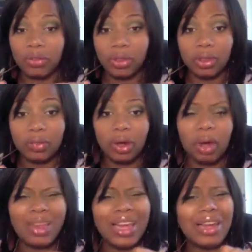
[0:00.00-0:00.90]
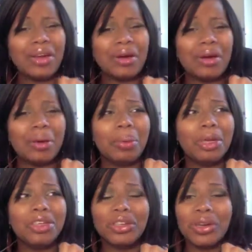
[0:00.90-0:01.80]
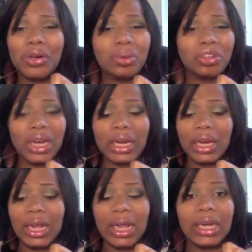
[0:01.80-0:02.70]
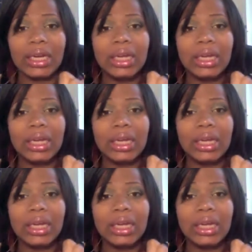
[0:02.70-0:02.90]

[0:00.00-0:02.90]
First of all, I'm like, where's your home training at?